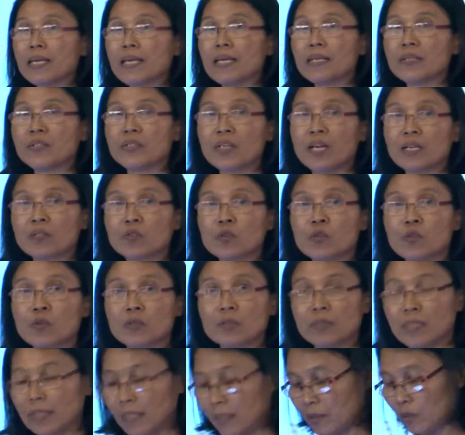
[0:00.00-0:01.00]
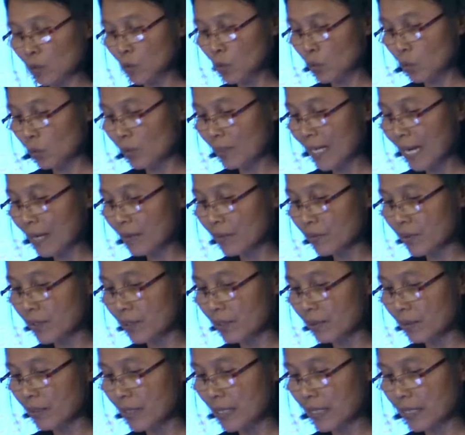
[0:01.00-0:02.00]
in Yangon in
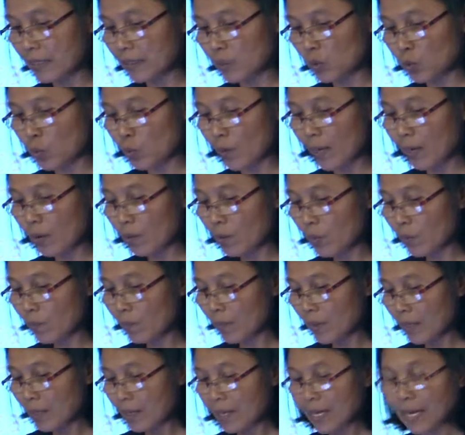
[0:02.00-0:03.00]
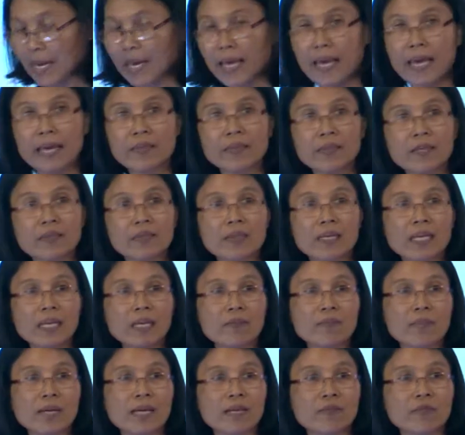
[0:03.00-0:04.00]
2012, and the
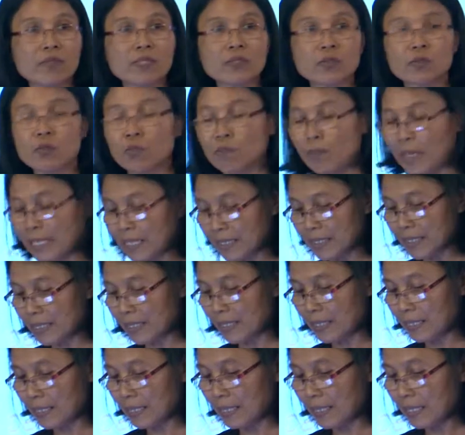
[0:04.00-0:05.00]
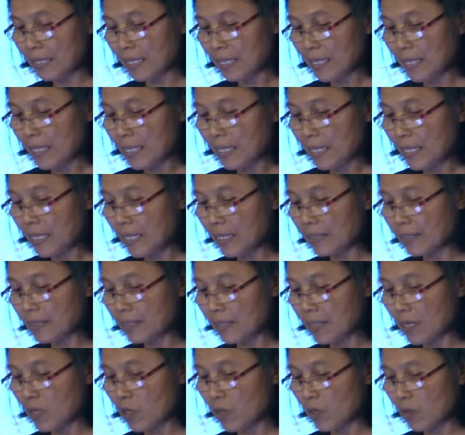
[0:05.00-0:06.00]
theme, as Vesum mentioned, is
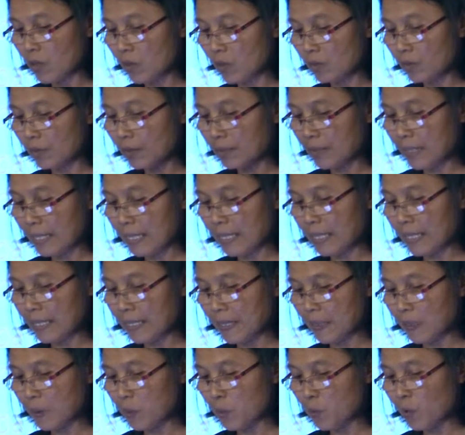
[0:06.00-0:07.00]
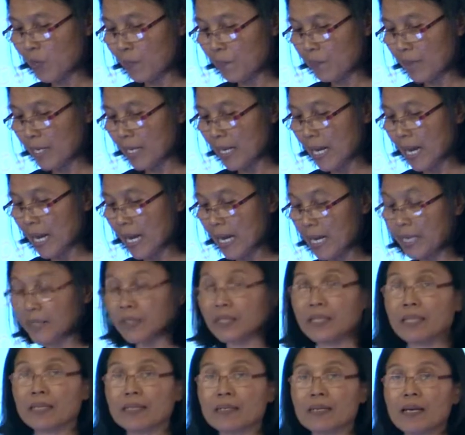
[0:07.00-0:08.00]
on rapid
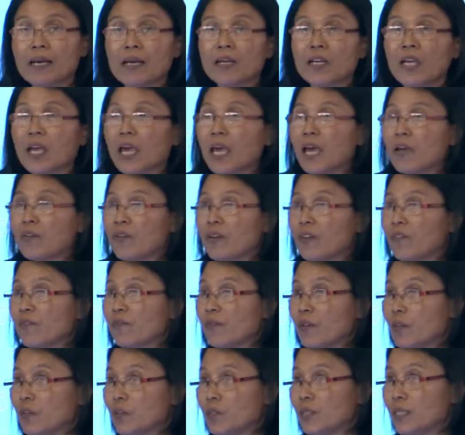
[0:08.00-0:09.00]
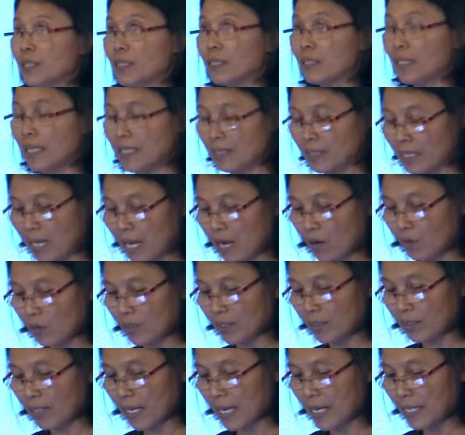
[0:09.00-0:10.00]
aging, a caring future. That's how
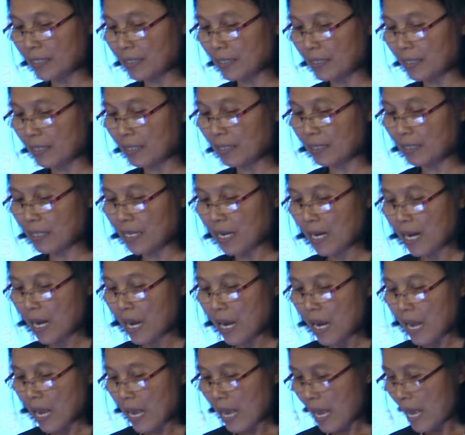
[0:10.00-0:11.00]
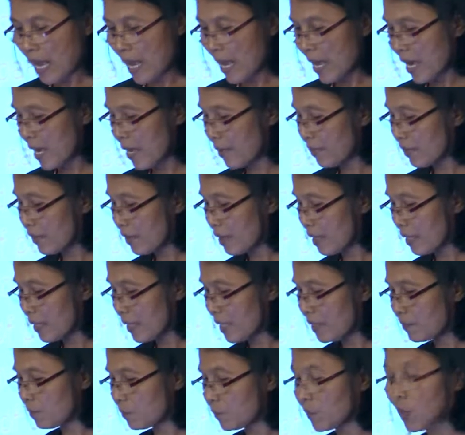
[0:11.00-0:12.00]
it's titled, and
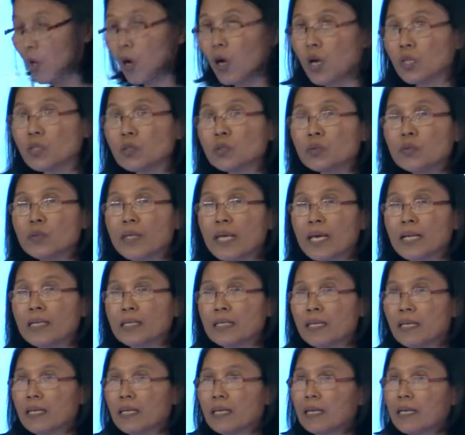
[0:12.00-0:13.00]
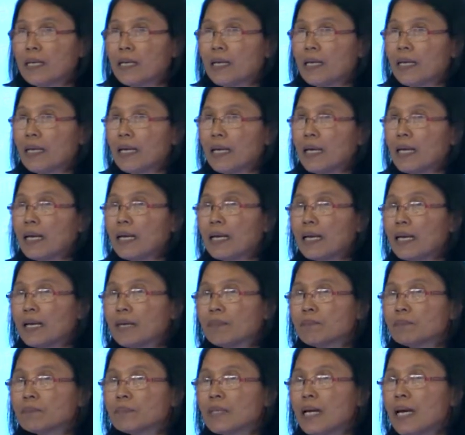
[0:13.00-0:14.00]
it brought together
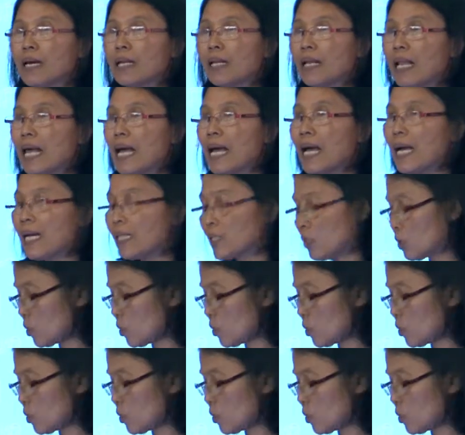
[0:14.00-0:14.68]
a large